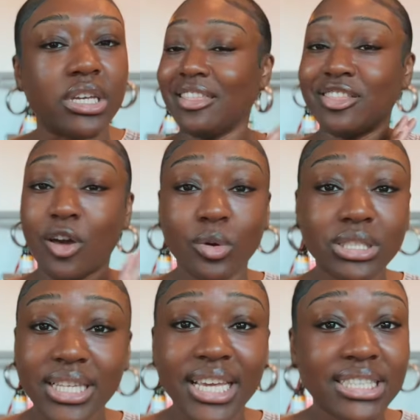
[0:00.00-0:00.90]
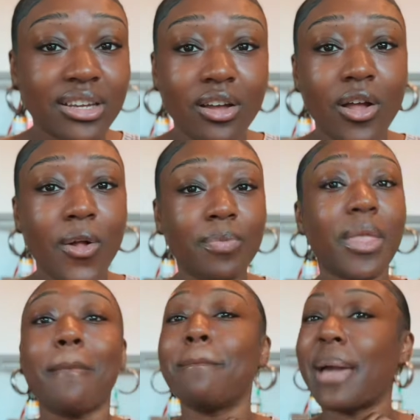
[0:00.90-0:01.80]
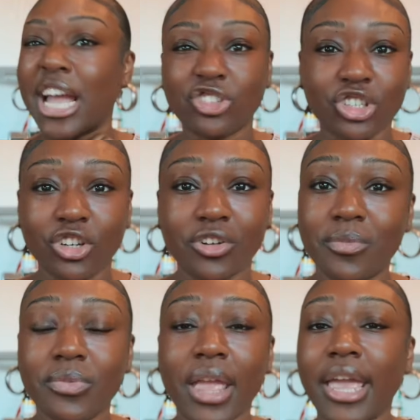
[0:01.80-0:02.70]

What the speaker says: Those things, y'all, magical.